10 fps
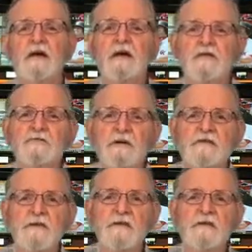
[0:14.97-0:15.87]

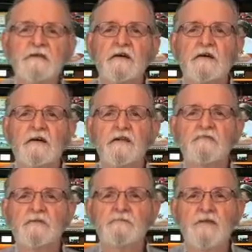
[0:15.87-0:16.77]
especially in
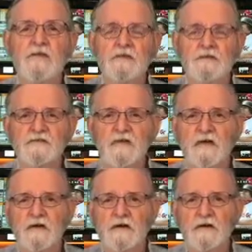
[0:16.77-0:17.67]
football this
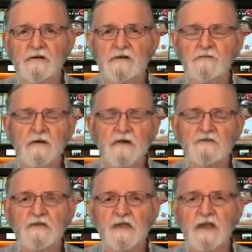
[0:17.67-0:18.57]

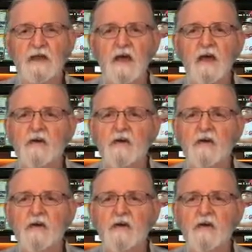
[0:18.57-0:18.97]
past weekend.